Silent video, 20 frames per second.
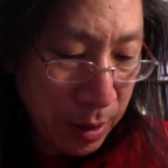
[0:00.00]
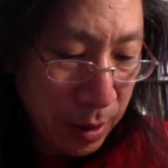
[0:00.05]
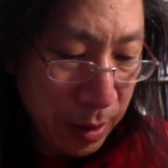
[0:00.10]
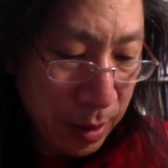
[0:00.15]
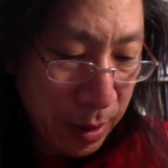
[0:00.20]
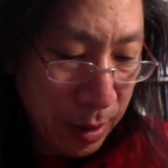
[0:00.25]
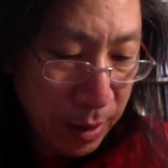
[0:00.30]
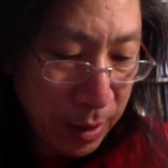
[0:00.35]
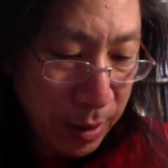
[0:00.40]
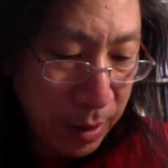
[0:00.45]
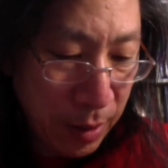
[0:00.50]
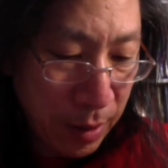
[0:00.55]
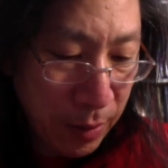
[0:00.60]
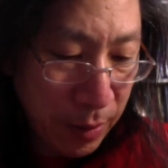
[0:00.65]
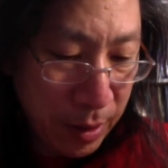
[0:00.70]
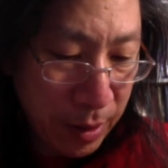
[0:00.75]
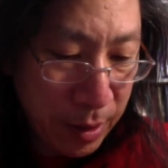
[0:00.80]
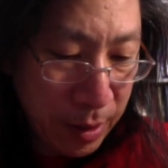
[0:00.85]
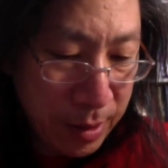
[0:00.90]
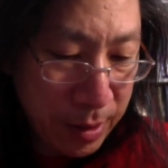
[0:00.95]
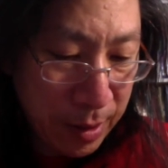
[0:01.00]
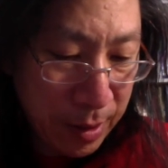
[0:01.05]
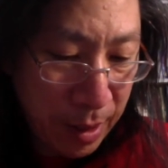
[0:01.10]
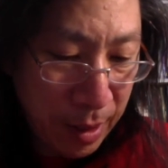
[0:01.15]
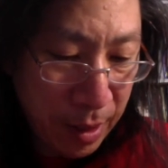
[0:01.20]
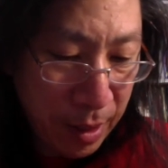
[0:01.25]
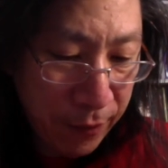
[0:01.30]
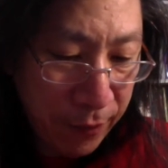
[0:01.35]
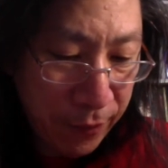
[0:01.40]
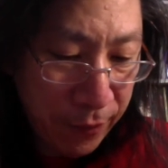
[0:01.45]
that there is
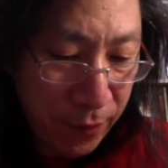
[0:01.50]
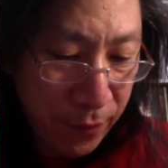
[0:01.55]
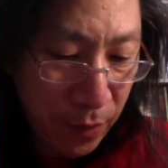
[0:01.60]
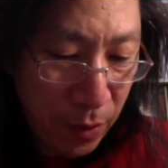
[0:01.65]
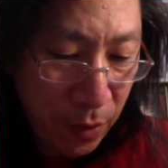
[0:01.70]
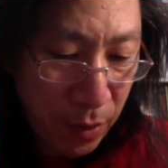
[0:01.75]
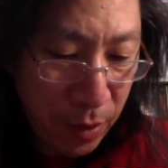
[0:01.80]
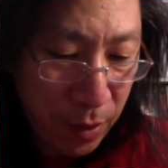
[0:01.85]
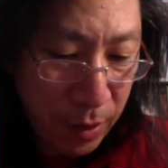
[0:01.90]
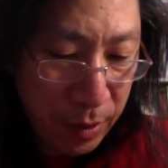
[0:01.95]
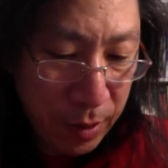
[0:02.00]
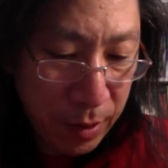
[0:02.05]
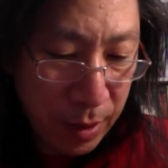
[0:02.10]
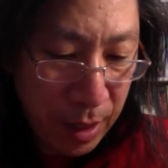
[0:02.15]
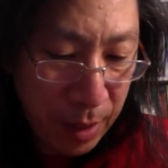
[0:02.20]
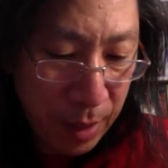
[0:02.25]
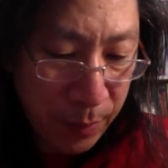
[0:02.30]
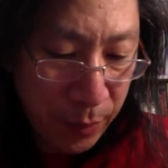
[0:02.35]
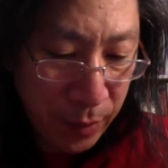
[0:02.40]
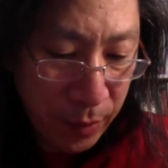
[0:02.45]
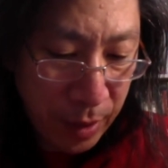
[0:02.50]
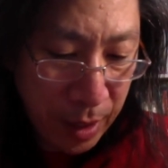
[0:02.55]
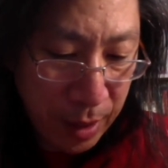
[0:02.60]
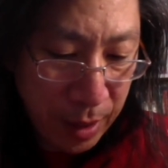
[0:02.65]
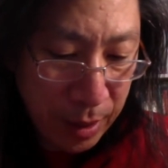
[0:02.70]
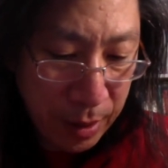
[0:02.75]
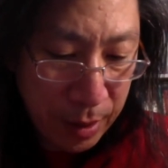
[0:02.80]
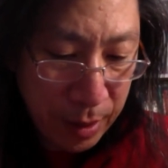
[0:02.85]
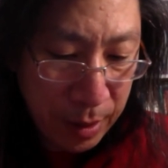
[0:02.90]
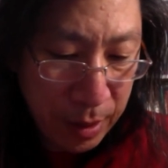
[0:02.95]
life on that
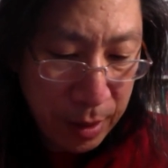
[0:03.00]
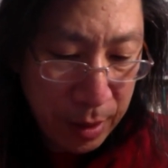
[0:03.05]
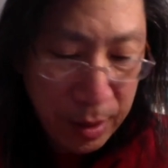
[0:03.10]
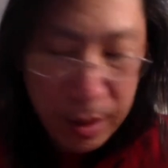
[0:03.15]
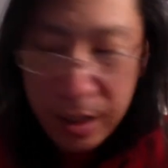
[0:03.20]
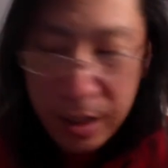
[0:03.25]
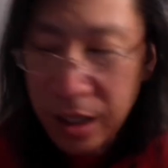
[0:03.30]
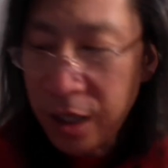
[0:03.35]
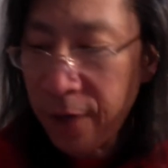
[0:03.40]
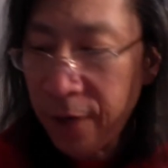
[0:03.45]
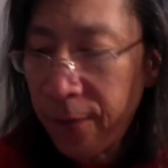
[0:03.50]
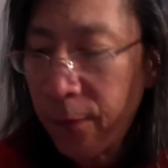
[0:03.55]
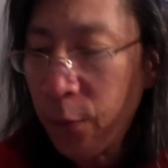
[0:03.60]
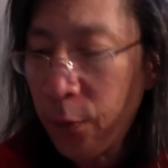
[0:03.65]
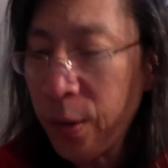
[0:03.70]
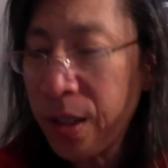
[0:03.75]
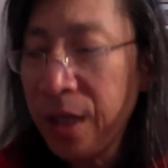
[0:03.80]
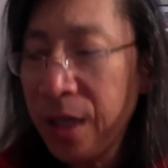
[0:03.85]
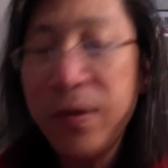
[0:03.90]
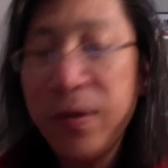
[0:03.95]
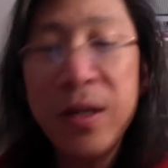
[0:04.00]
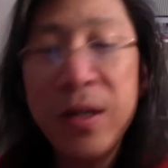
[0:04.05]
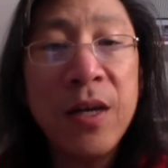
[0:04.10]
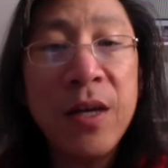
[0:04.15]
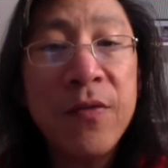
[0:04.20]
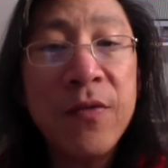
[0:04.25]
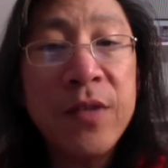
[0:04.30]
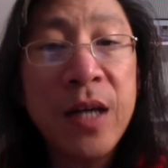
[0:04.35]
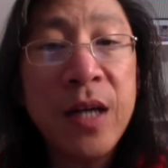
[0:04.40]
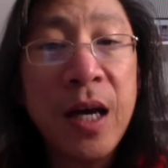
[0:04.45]
planet if we give it
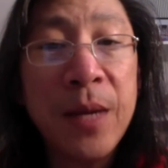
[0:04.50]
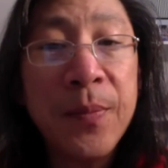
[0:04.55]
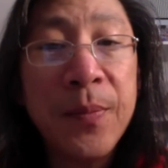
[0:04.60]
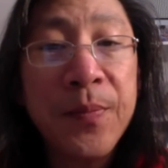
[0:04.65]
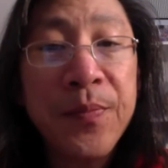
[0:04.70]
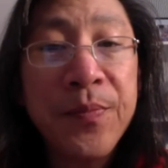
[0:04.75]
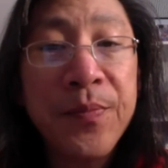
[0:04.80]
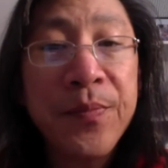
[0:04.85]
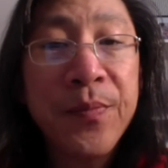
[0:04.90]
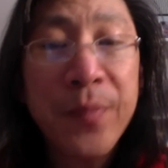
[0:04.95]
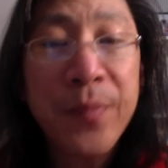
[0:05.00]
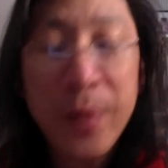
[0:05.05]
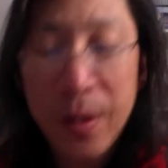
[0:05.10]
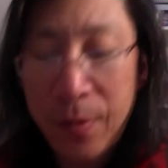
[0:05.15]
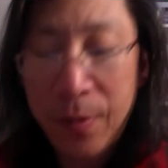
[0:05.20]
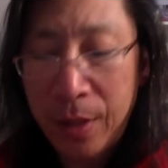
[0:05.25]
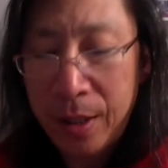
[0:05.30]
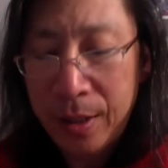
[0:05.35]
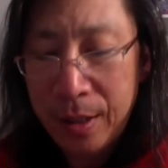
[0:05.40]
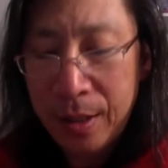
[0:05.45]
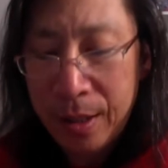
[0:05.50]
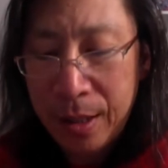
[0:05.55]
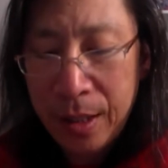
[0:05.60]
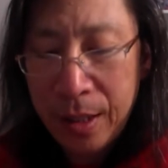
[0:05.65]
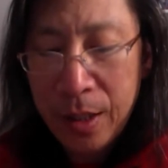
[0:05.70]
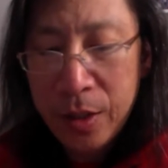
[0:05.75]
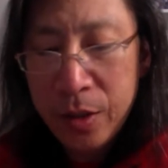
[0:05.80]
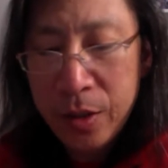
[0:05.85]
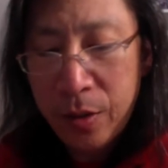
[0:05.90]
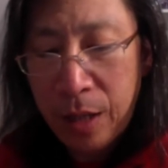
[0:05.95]
enough time, right?
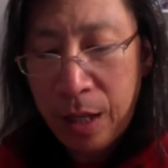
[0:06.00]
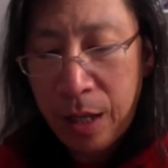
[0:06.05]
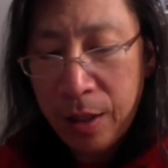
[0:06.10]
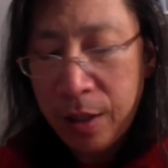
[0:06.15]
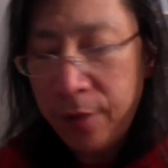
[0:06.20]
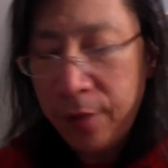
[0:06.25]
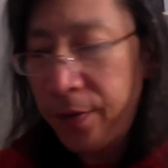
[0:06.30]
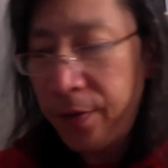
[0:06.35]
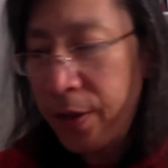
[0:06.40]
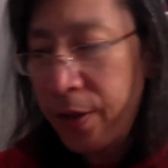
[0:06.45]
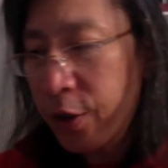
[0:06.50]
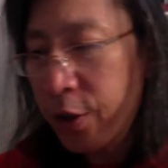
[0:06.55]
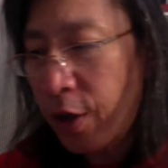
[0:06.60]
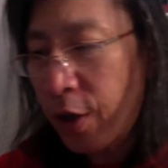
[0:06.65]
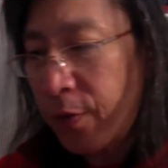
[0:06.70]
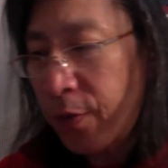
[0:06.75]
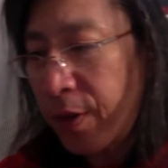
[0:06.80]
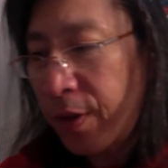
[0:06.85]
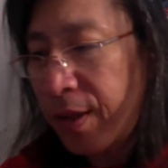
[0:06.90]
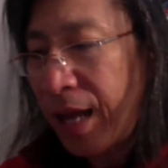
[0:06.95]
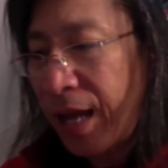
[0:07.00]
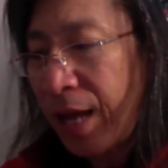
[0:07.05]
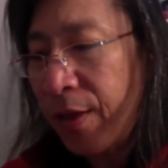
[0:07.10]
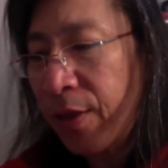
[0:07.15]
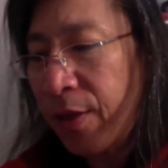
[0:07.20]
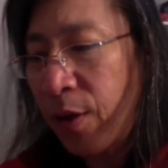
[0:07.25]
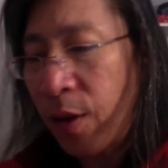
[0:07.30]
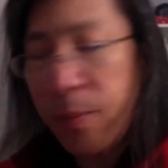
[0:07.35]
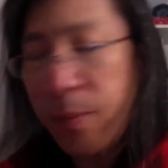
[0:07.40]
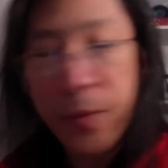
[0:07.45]
So I'm going to finish off with that
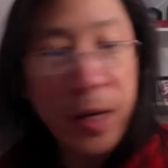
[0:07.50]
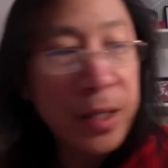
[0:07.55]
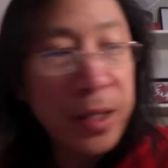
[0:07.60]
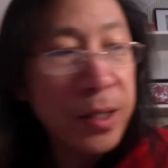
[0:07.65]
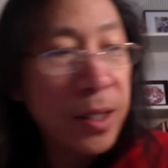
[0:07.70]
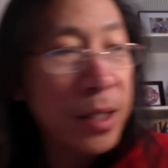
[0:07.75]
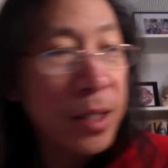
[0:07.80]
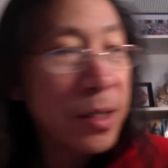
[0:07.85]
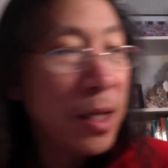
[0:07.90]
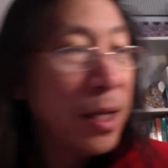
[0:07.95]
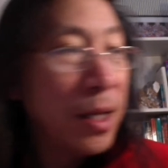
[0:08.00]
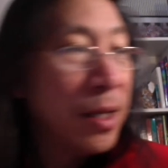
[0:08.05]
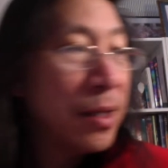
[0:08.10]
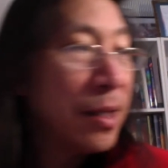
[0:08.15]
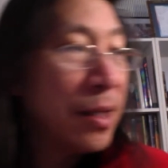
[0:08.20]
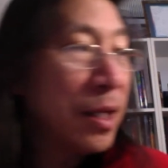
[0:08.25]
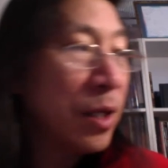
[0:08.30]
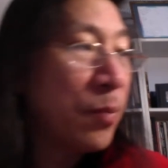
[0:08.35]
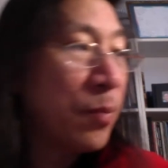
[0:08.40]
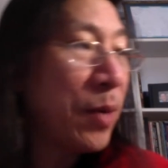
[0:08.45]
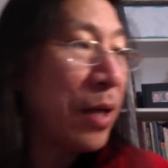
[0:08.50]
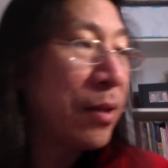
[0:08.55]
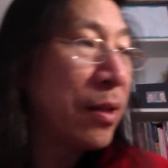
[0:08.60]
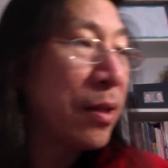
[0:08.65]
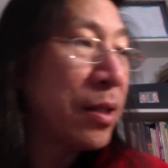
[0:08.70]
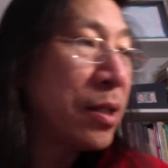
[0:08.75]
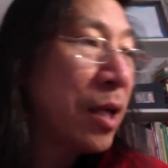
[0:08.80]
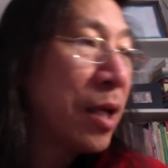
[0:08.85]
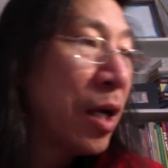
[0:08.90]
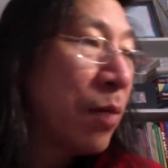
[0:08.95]
thought process. Think about
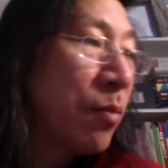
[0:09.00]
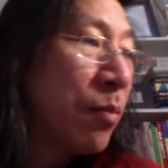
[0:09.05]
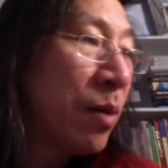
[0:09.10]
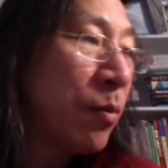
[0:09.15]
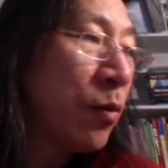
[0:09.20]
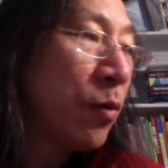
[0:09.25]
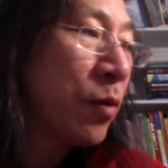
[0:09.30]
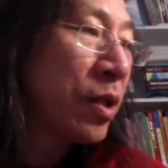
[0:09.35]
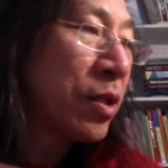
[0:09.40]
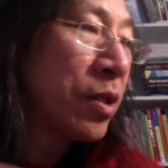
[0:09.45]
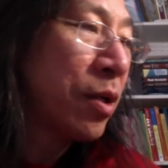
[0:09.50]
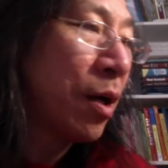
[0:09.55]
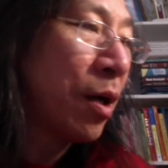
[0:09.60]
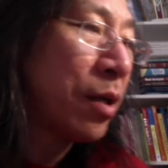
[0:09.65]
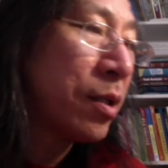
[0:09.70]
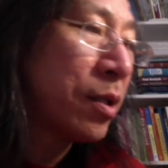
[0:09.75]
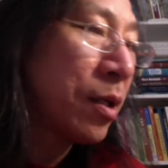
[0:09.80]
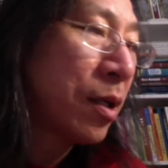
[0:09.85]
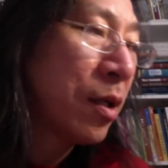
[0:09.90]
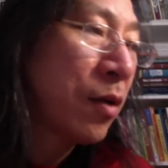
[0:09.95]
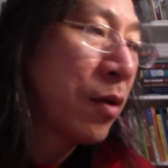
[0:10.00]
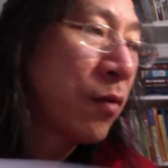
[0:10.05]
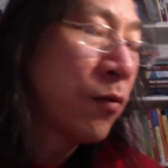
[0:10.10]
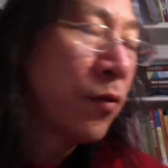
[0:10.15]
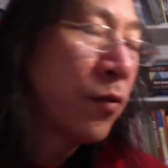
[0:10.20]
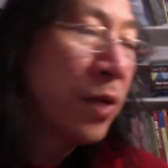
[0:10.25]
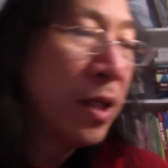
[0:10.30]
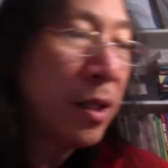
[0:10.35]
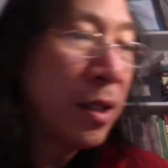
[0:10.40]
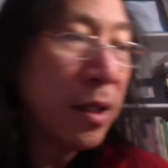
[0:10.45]
this. Remember, we talked
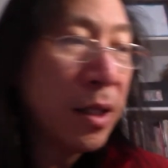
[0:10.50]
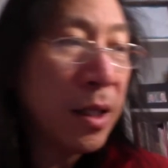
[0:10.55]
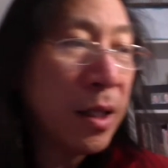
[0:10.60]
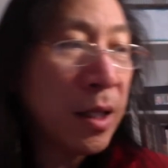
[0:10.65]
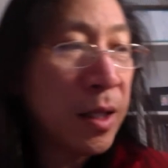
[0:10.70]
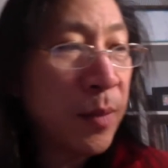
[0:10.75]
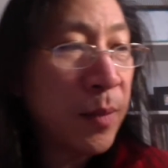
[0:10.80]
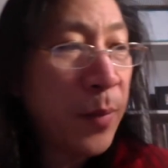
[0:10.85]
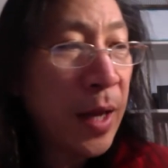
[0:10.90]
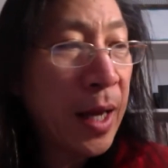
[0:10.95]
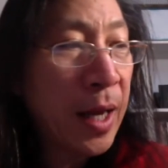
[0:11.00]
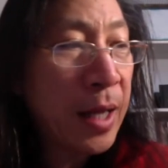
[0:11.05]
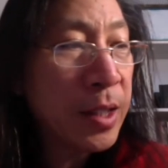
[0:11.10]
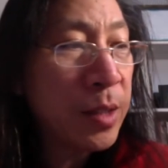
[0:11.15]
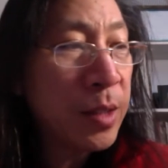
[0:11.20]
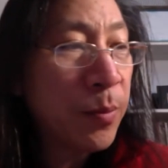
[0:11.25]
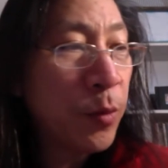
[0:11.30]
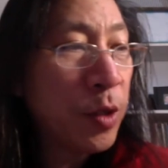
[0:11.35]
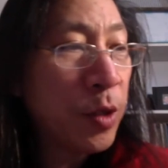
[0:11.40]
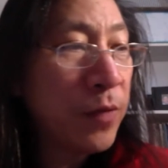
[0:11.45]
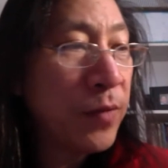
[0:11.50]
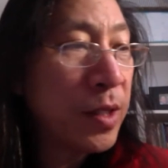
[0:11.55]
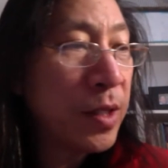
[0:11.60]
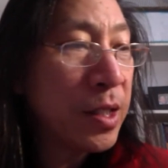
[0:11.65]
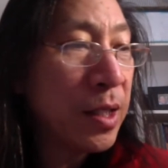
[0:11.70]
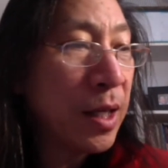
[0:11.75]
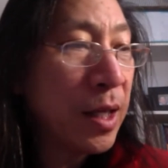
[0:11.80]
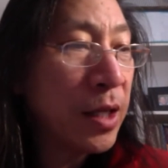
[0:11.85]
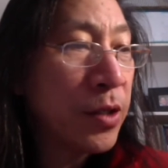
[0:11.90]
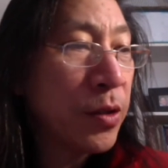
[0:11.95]
really in the previous
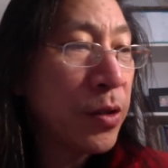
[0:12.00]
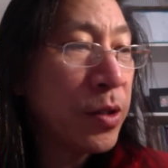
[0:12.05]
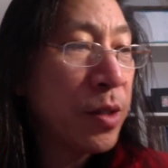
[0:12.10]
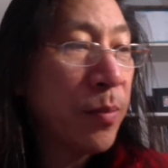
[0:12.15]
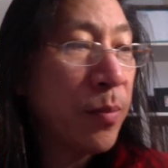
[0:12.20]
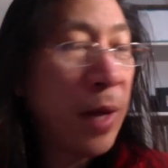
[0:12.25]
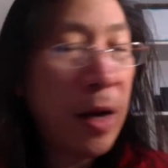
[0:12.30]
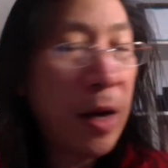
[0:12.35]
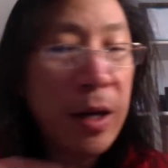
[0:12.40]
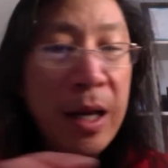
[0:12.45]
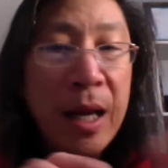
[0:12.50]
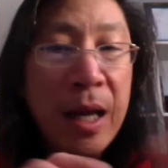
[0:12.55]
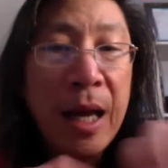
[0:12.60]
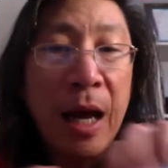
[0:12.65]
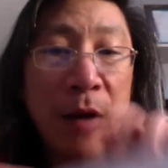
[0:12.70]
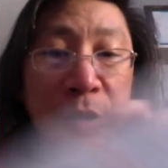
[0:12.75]
lectures about how